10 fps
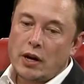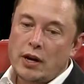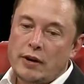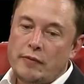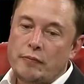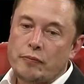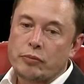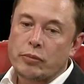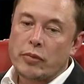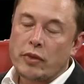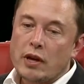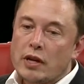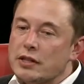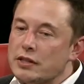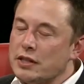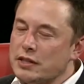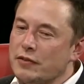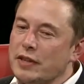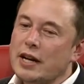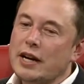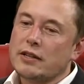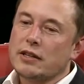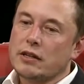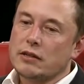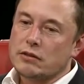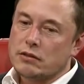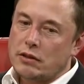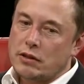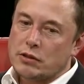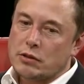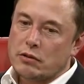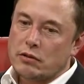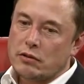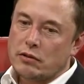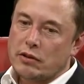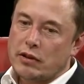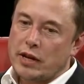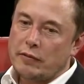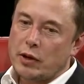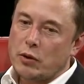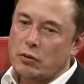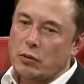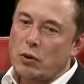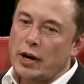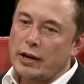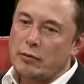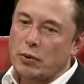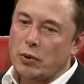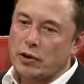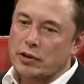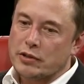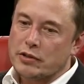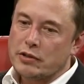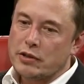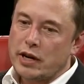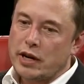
Um, is something that I think is, is going to be quite important.